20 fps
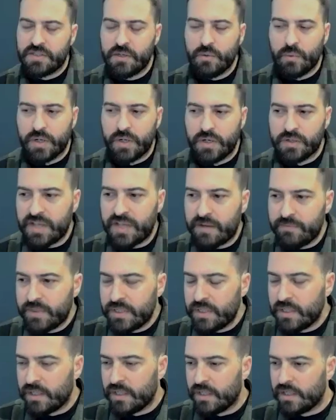anyone else have
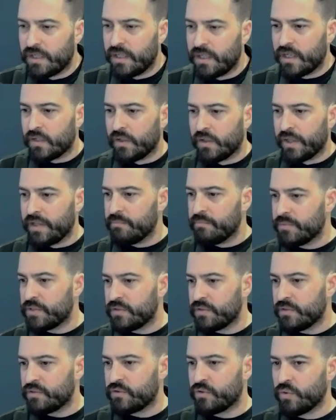a claims
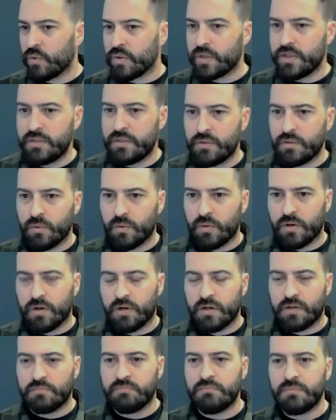story
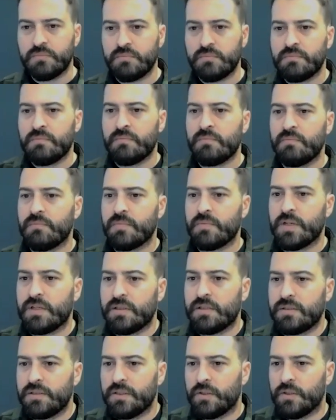or
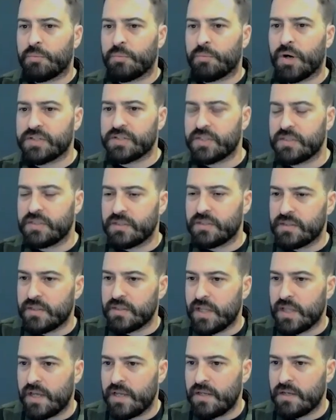a process that
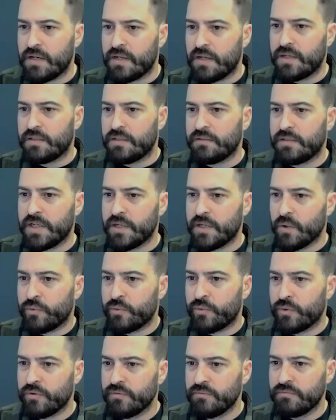they go
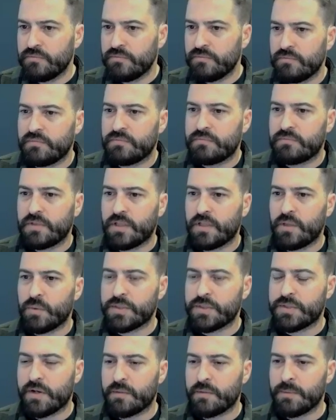through that they
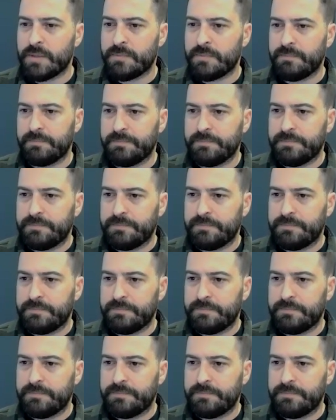want to talk about?